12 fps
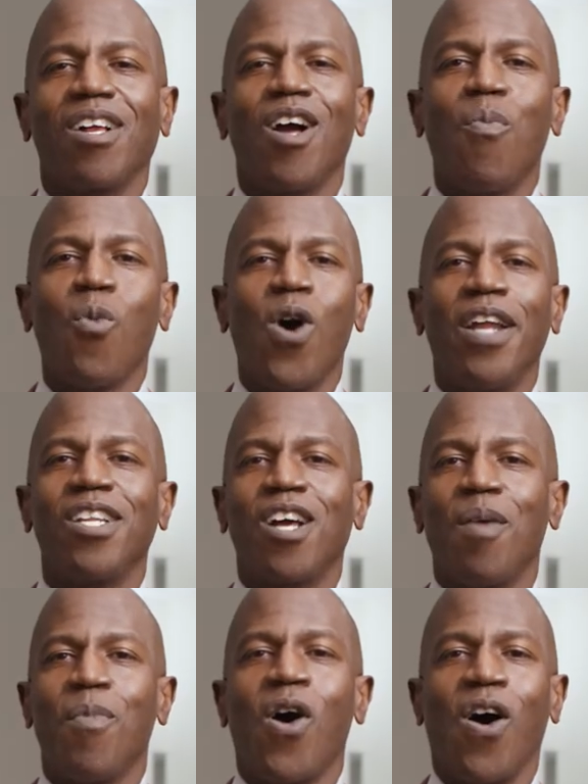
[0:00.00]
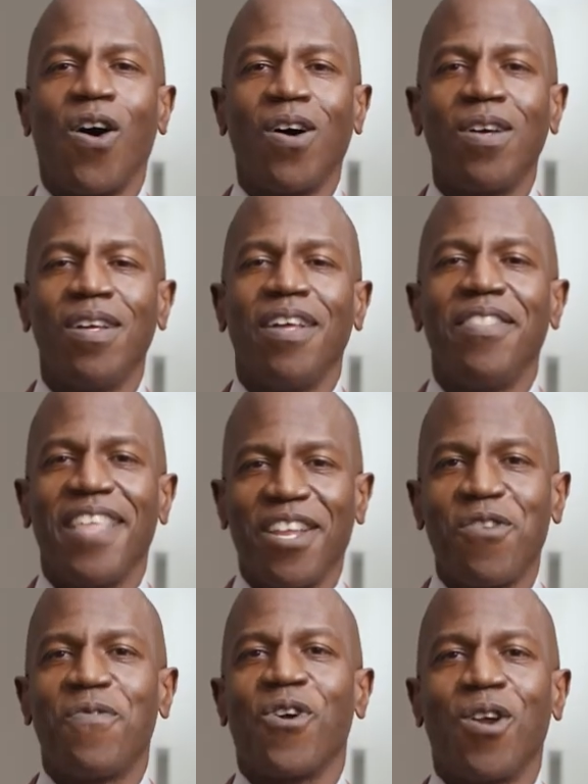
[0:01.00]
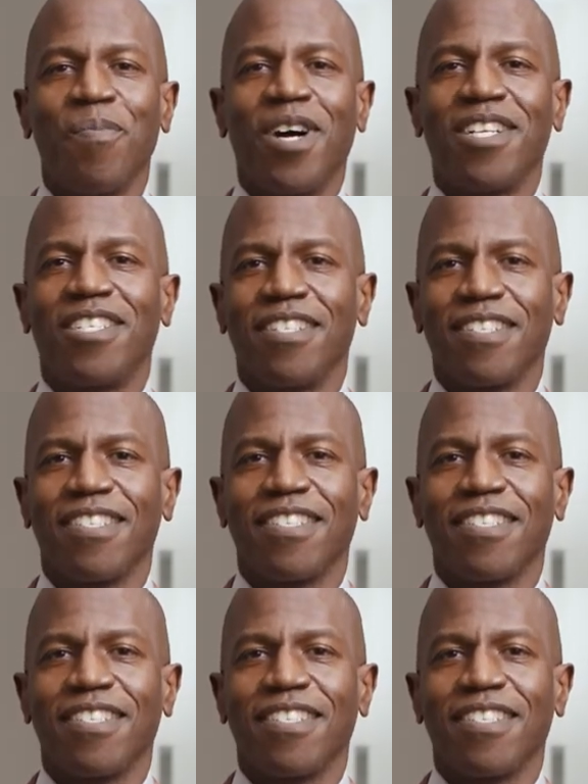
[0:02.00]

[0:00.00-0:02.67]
come one, come all. Thank you very much.